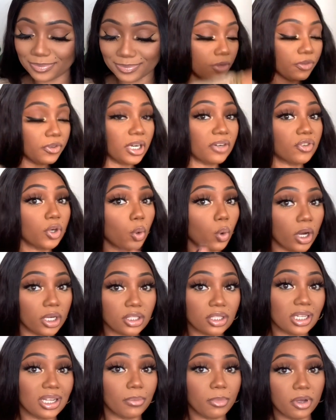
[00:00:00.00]
If you're ever
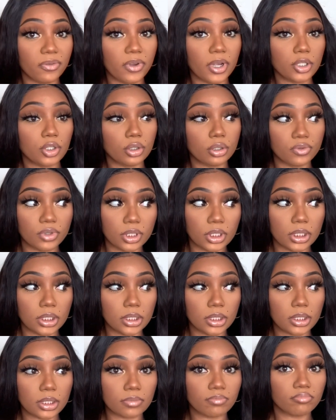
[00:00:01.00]
questioning about Fashion Nova
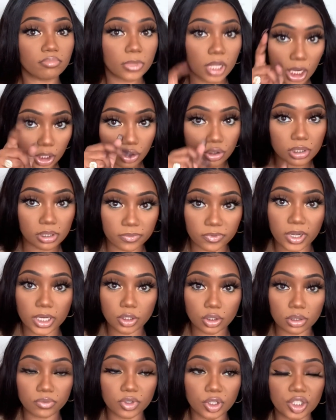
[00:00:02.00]
jeans, get you some
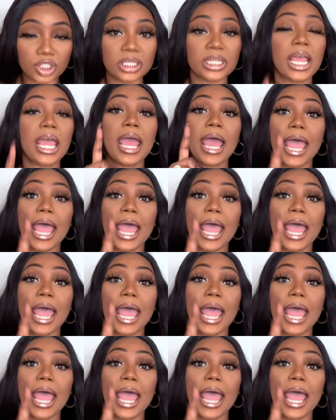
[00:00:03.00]
Fashion Nova jeans.